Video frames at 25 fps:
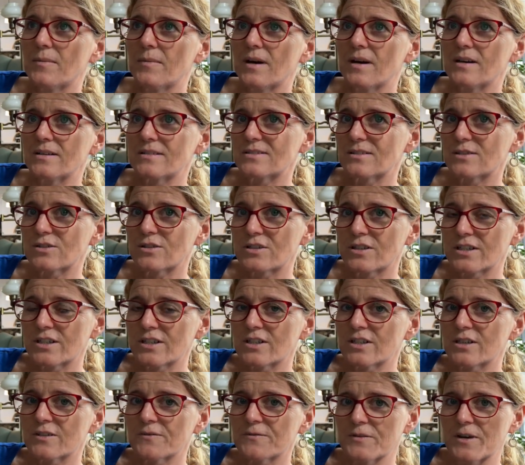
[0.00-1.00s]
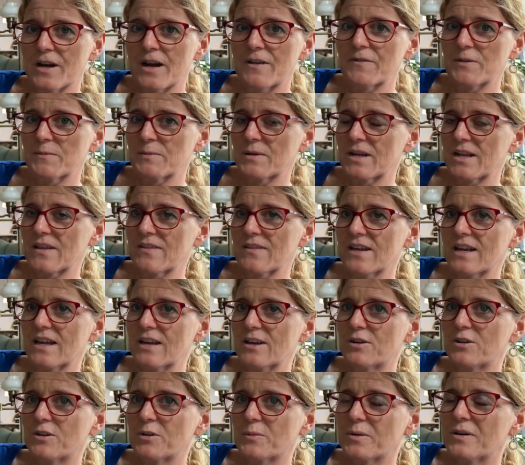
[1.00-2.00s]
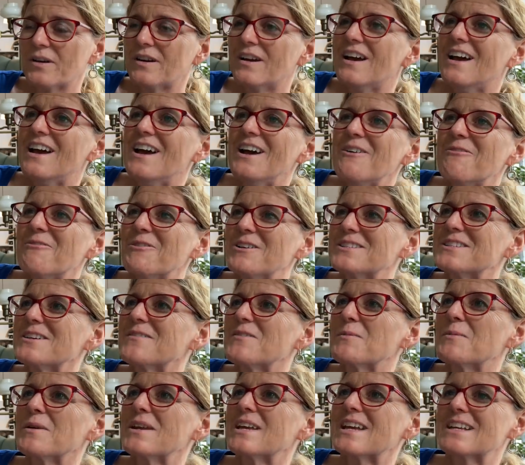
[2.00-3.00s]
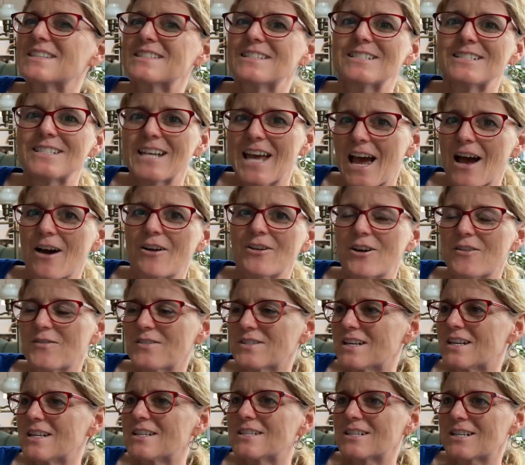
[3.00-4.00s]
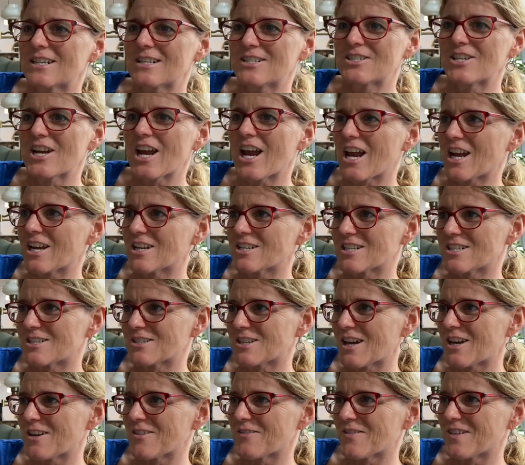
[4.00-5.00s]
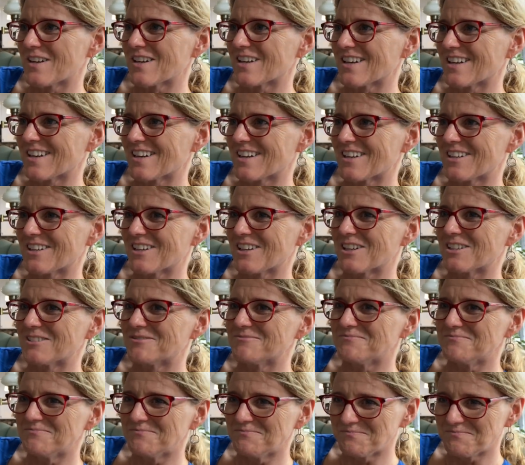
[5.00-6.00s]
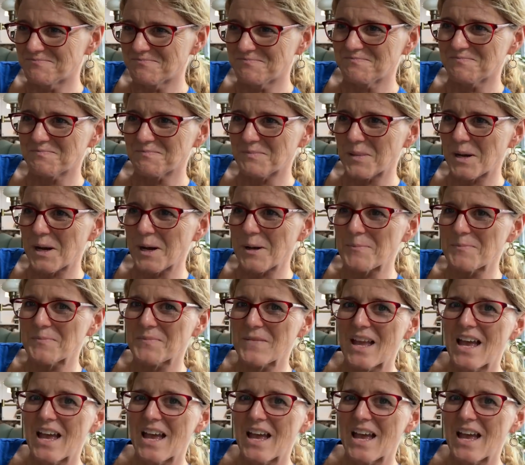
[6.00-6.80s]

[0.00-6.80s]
it's a learning curve for everybody that I hope once everybody gets it down, all of a sudden it's going to change. That's what I feel like, you know? But